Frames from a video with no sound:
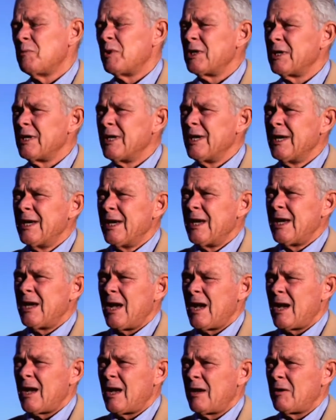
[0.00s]
but
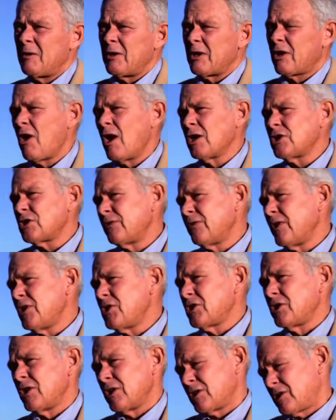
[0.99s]

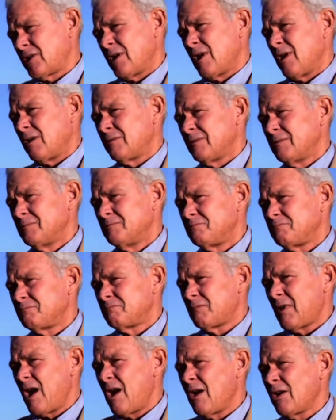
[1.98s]
conservation itself,
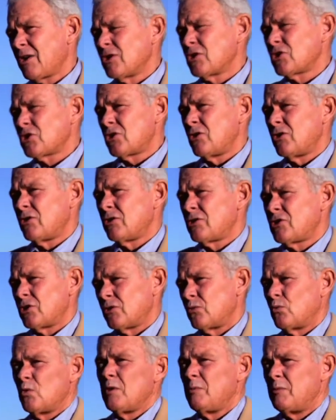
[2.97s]
how concerned
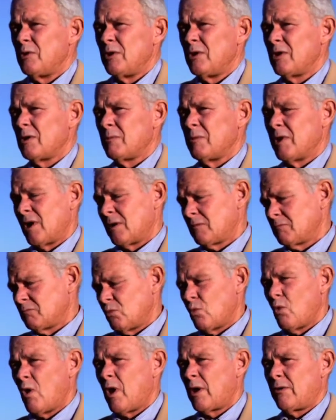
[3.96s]
should we be about
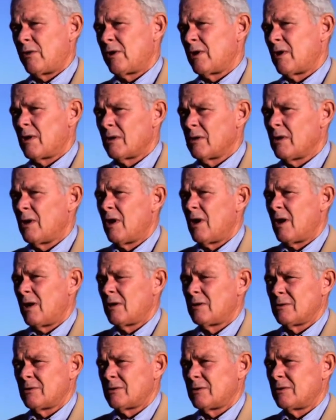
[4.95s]
watering our
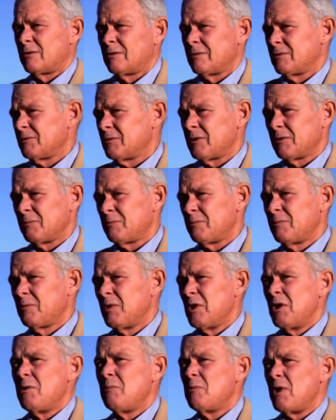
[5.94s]
lawns
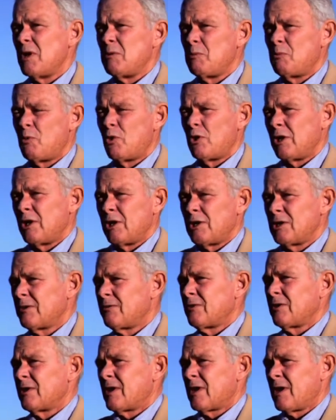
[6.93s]
and maybe putting in
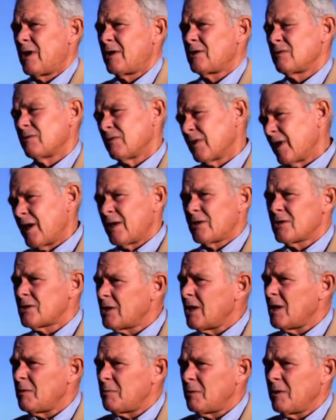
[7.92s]
different kinds of
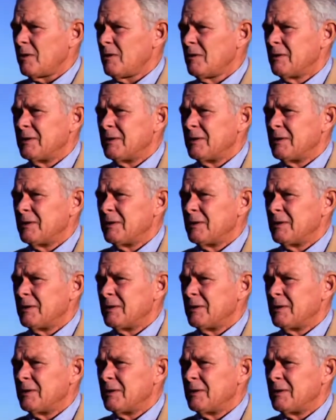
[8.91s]
landscaping?